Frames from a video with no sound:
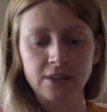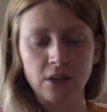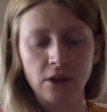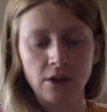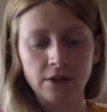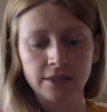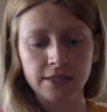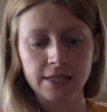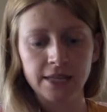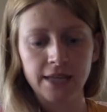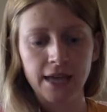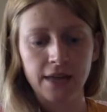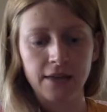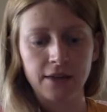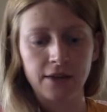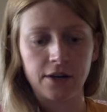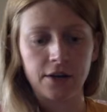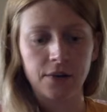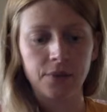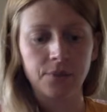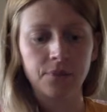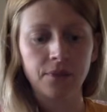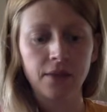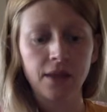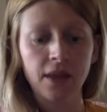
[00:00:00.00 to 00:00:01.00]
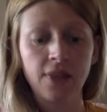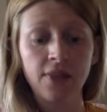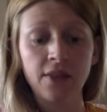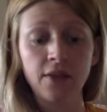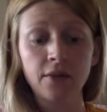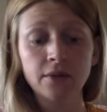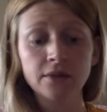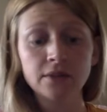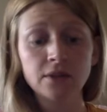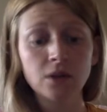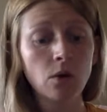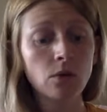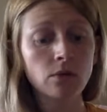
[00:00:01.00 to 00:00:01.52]
altogether, and there
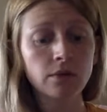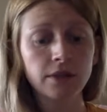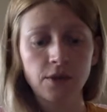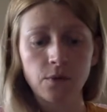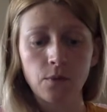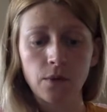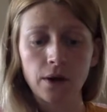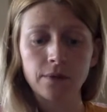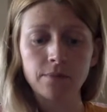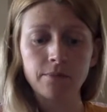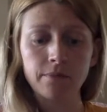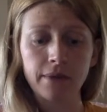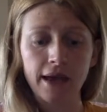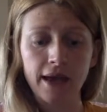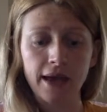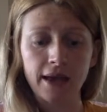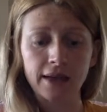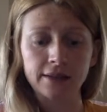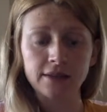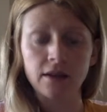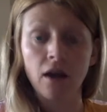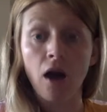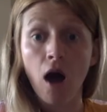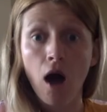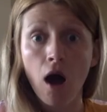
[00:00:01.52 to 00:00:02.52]
was only 1 bed.